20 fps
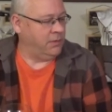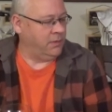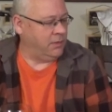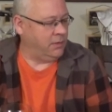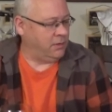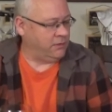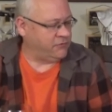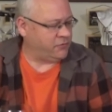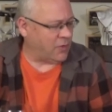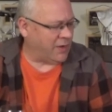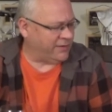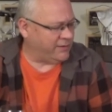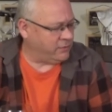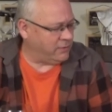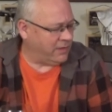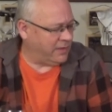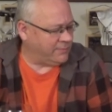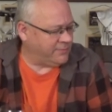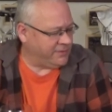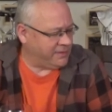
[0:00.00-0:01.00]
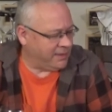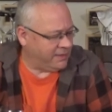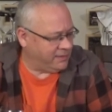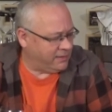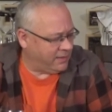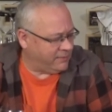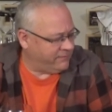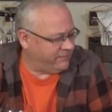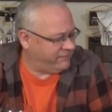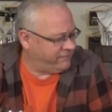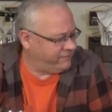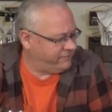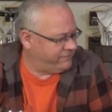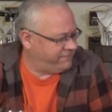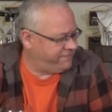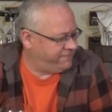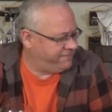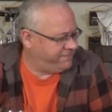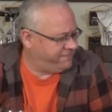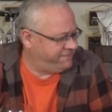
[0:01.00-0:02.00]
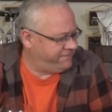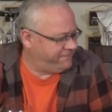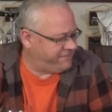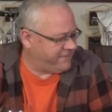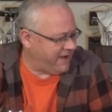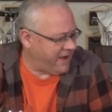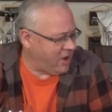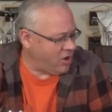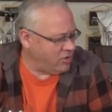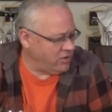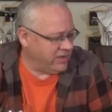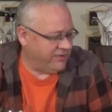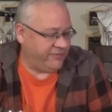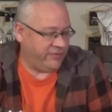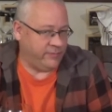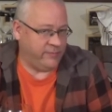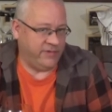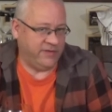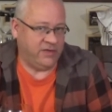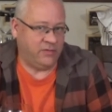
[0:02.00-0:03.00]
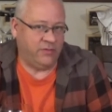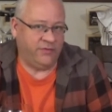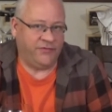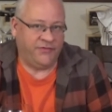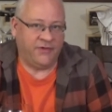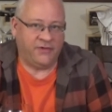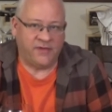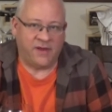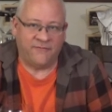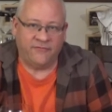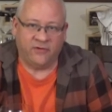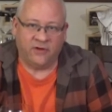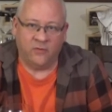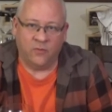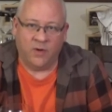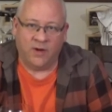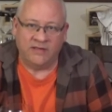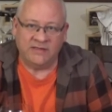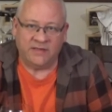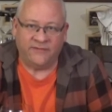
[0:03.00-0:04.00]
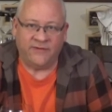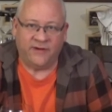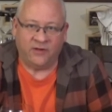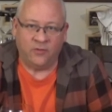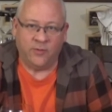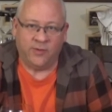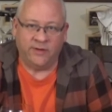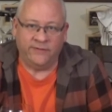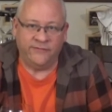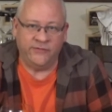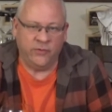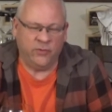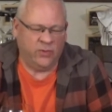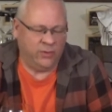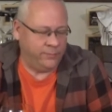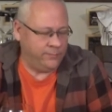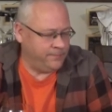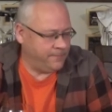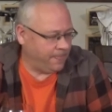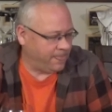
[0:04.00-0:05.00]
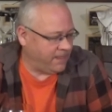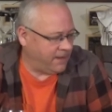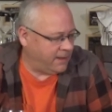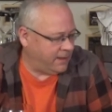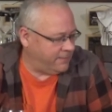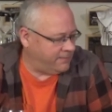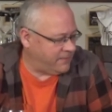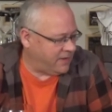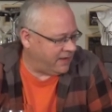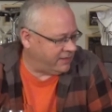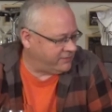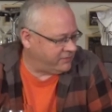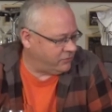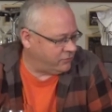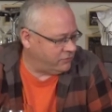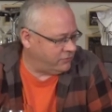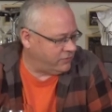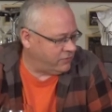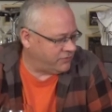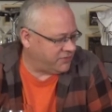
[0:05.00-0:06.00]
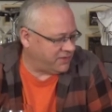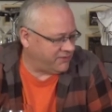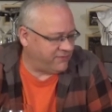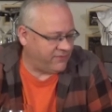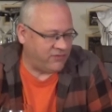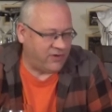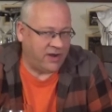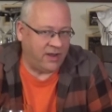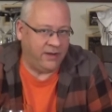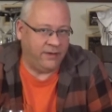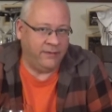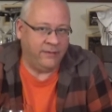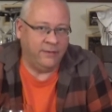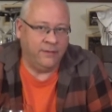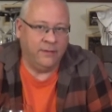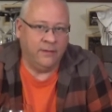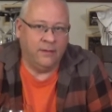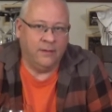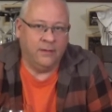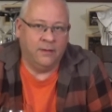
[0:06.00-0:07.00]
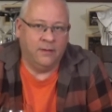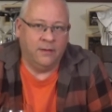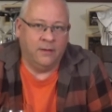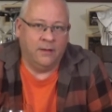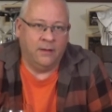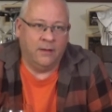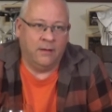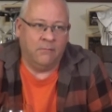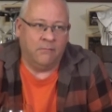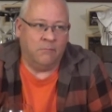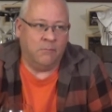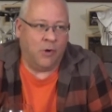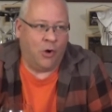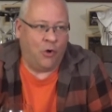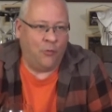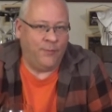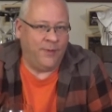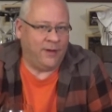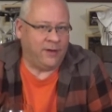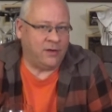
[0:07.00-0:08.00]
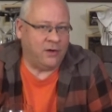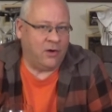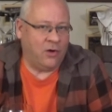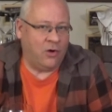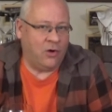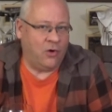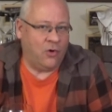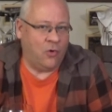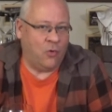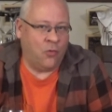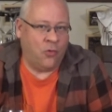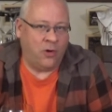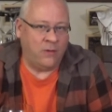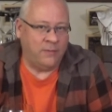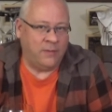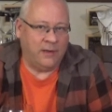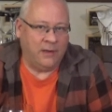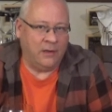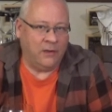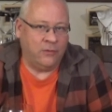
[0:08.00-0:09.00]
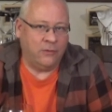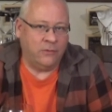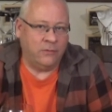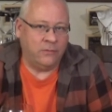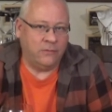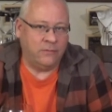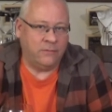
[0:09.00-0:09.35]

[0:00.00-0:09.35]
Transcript: So I'm fairly familiar with South African wines. I've had quite a few of them. I don't know that I've ever had Malbec or Merlot